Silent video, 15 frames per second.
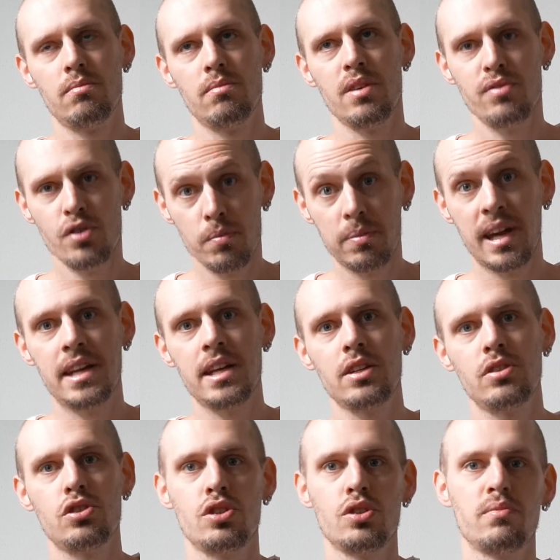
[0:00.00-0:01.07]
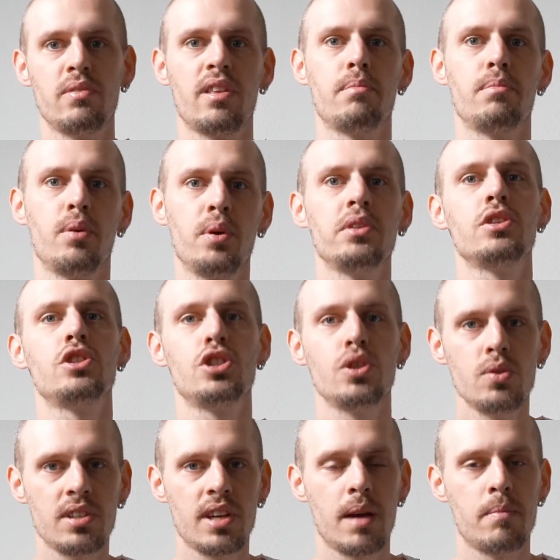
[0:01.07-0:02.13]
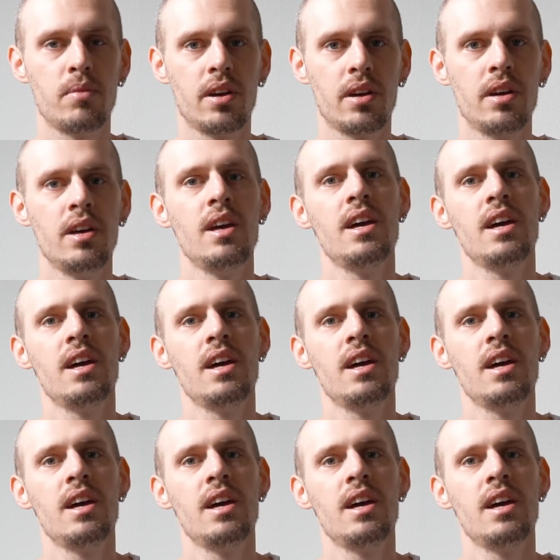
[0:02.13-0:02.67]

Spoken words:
with a point-and-shoot camera,